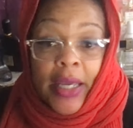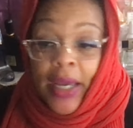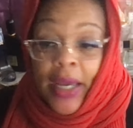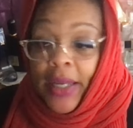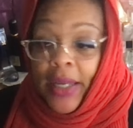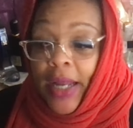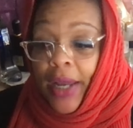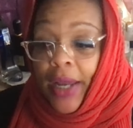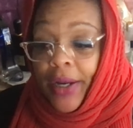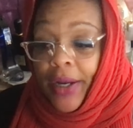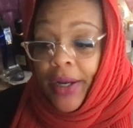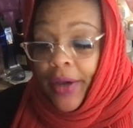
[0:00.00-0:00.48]

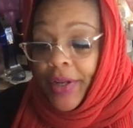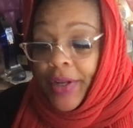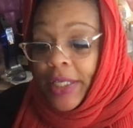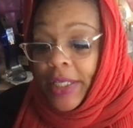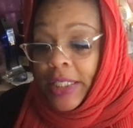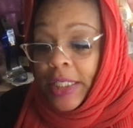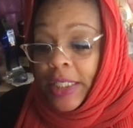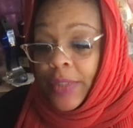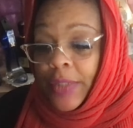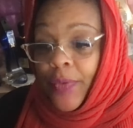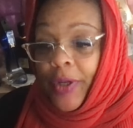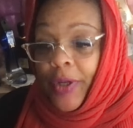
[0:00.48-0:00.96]
And I know this
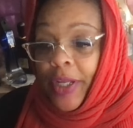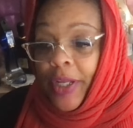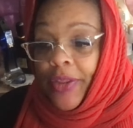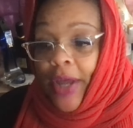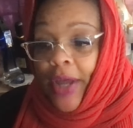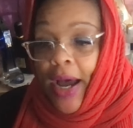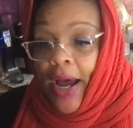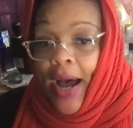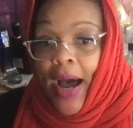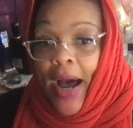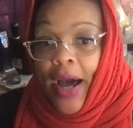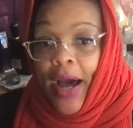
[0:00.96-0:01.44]
is one of the
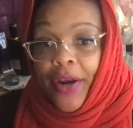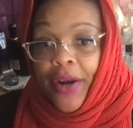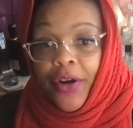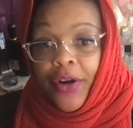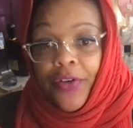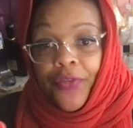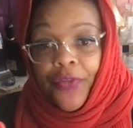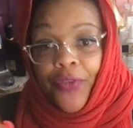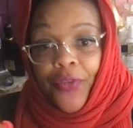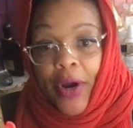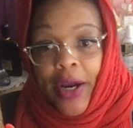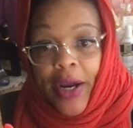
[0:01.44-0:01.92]
hotter
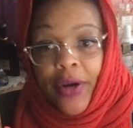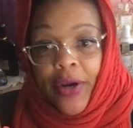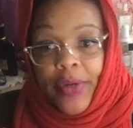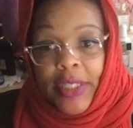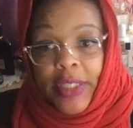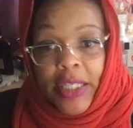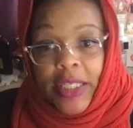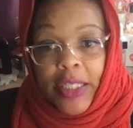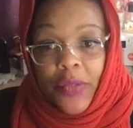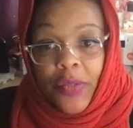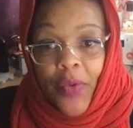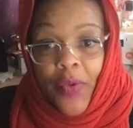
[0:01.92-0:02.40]

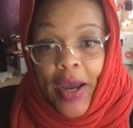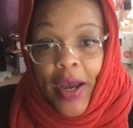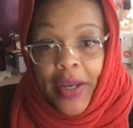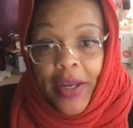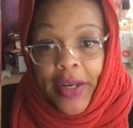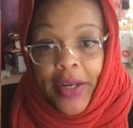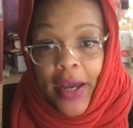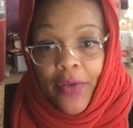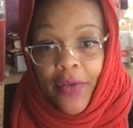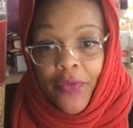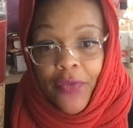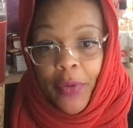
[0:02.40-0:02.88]
fragrances right
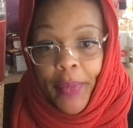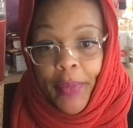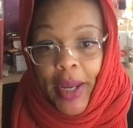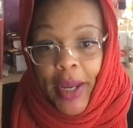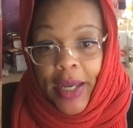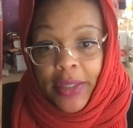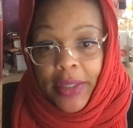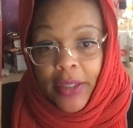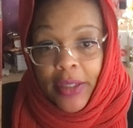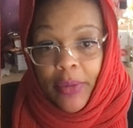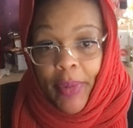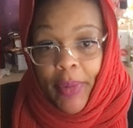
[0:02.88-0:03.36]
now from
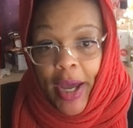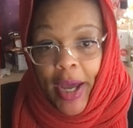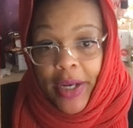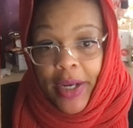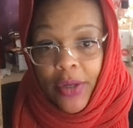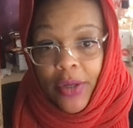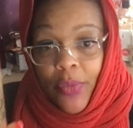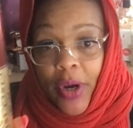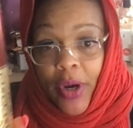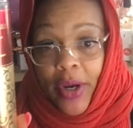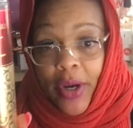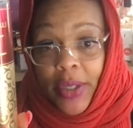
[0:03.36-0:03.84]
Bath & Body
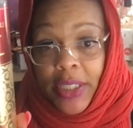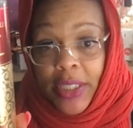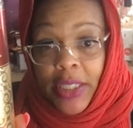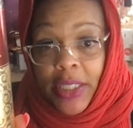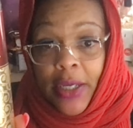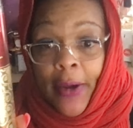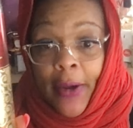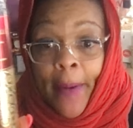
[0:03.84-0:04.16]
Works.